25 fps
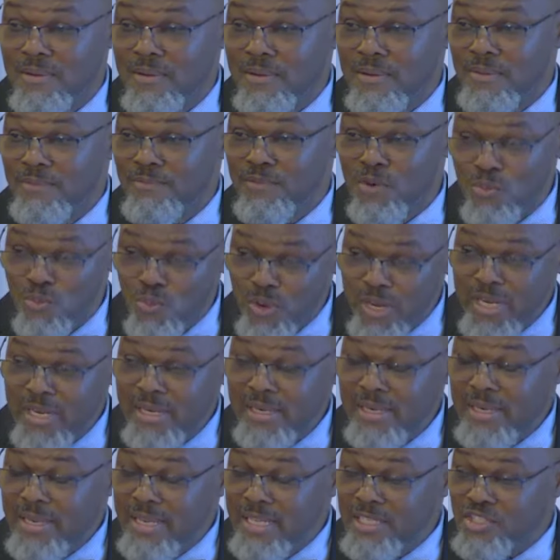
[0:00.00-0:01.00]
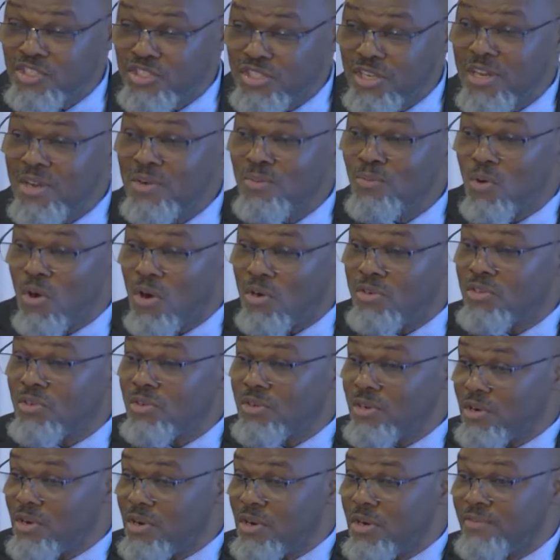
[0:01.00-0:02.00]
For when his son walked
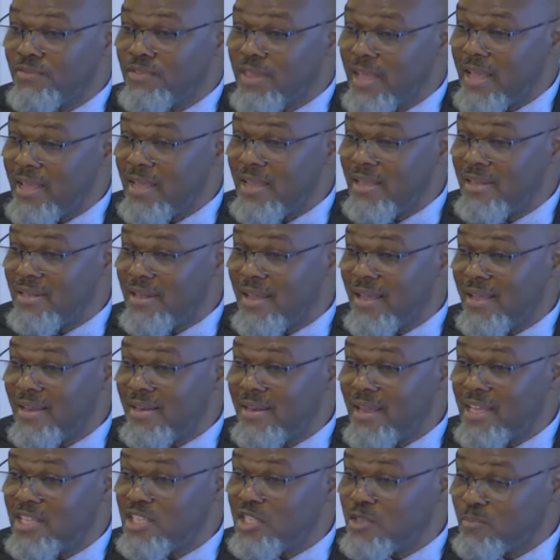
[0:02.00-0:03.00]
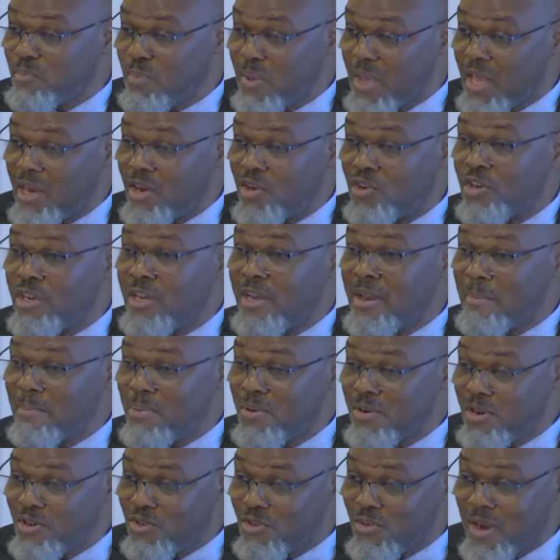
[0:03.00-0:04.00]
on the earth, they spat on him. They
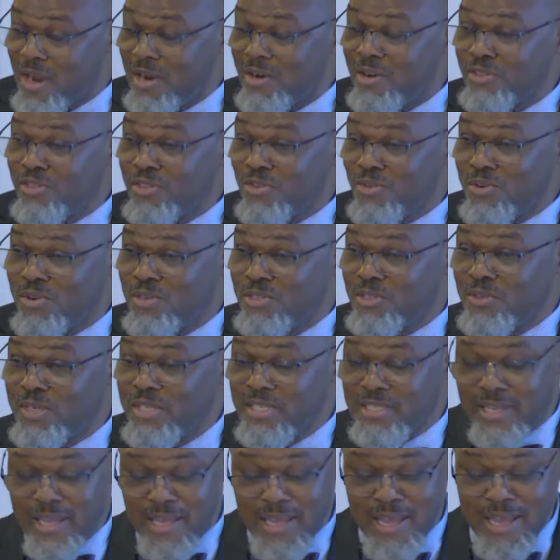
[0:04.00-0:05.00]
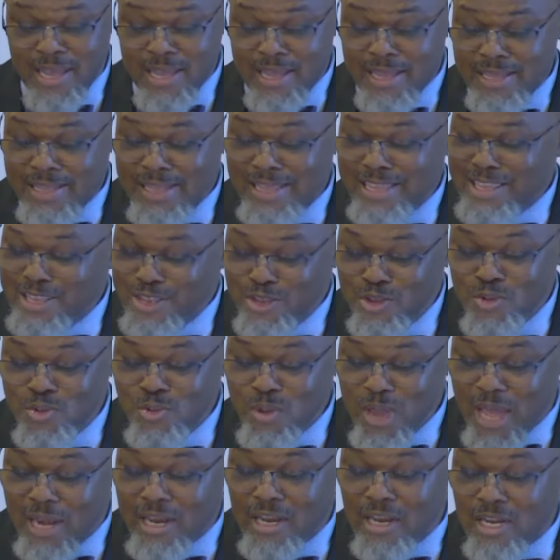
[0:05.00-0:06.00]
put a crown of thorns on his head. You
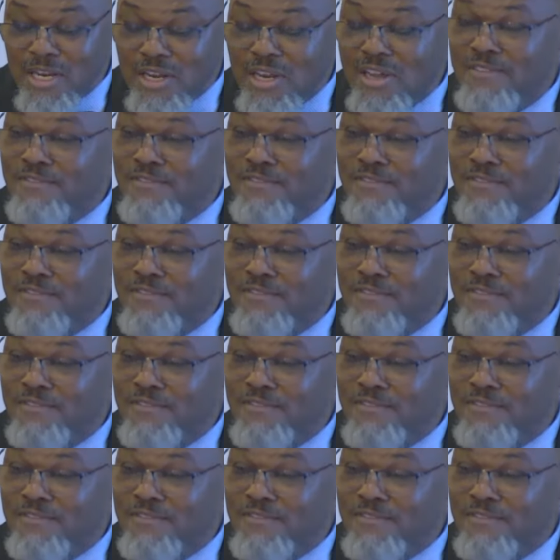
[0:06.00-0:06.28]
got to love